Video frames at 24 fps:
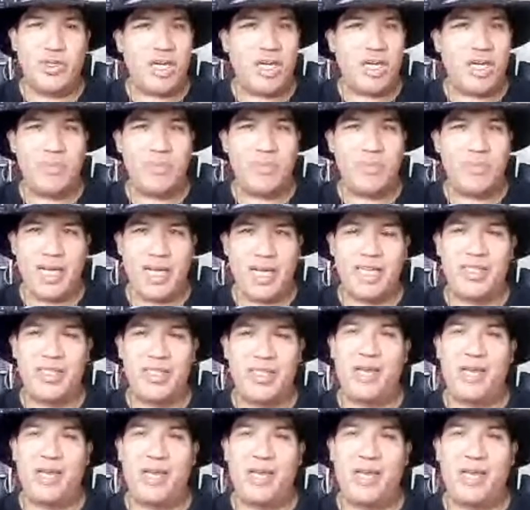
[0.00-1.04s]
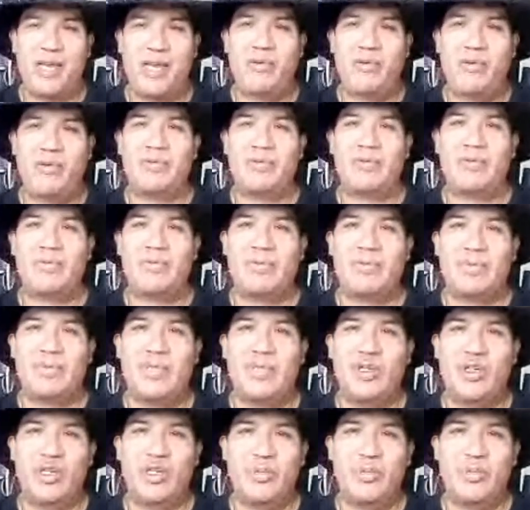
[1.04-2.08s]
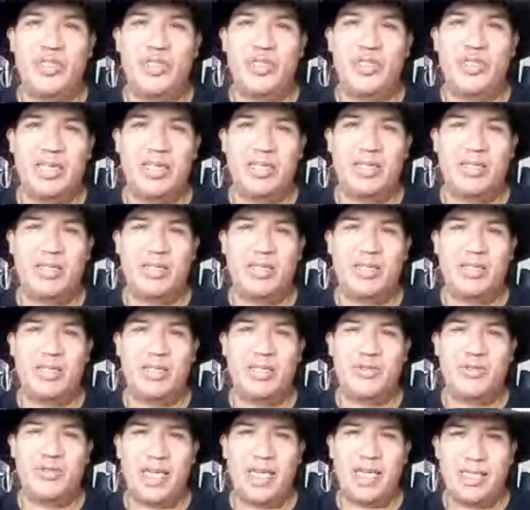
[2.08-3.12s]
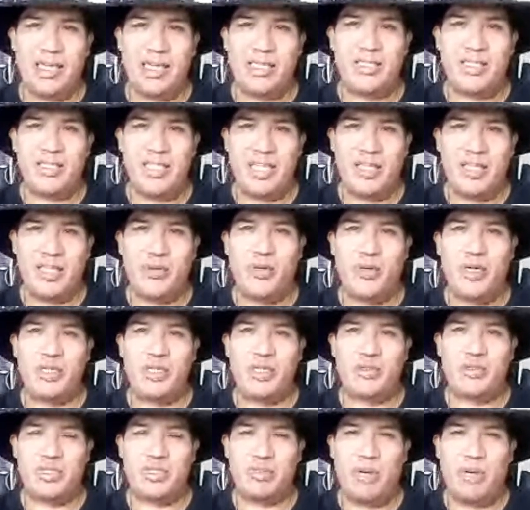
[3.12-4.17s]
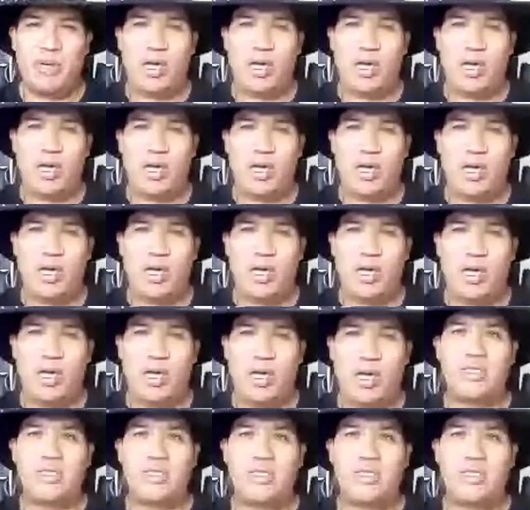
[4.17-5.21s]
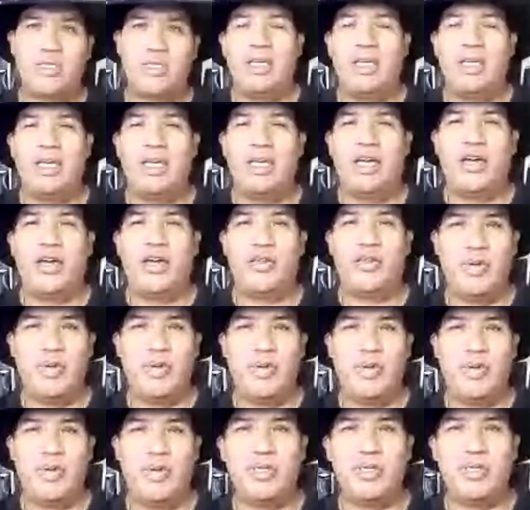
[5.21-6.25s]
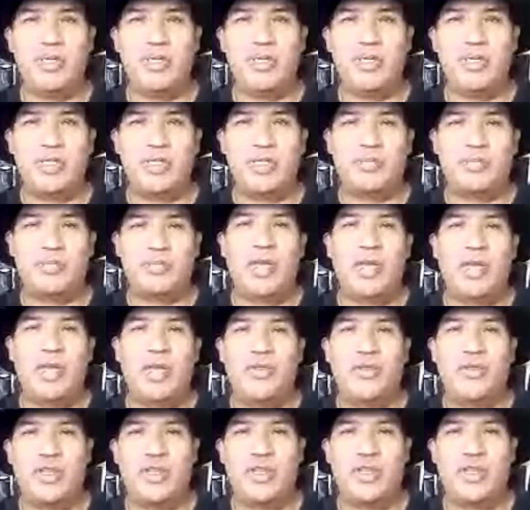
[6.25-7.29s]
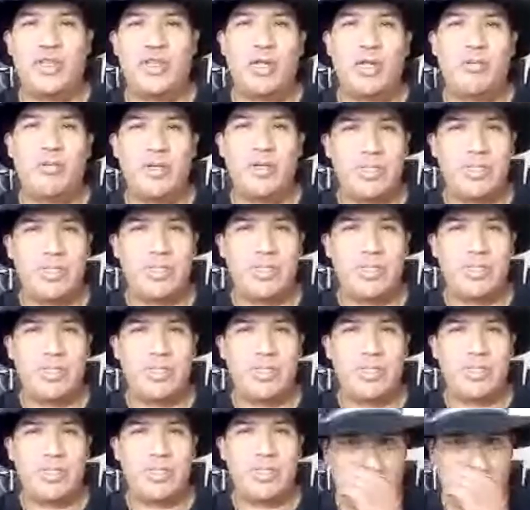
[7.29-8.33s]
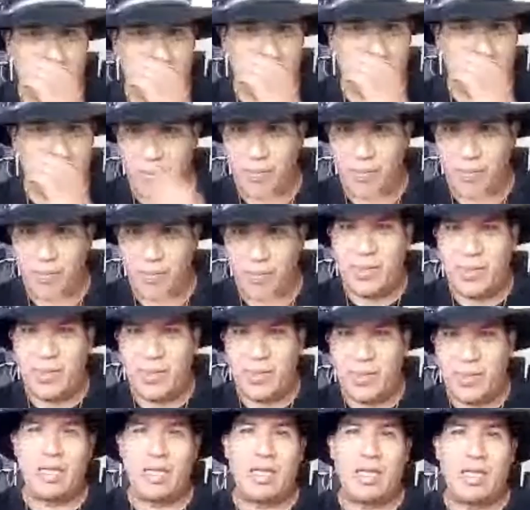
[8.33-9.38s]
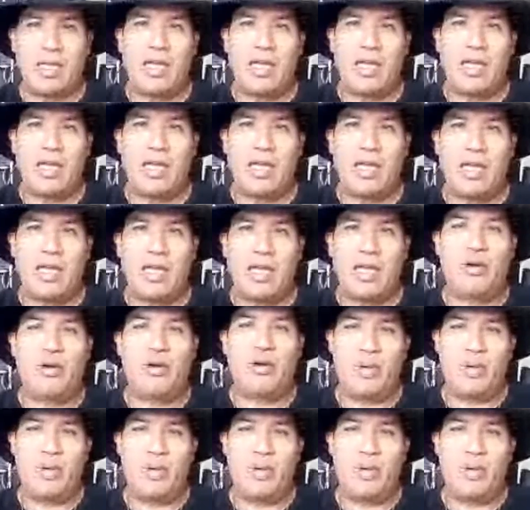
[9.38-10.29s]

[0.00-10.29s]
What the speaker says: not going to be tracking that one. You're going to be tracking like the decoys or the smaller ones. The bigger ones, the smaller ones help.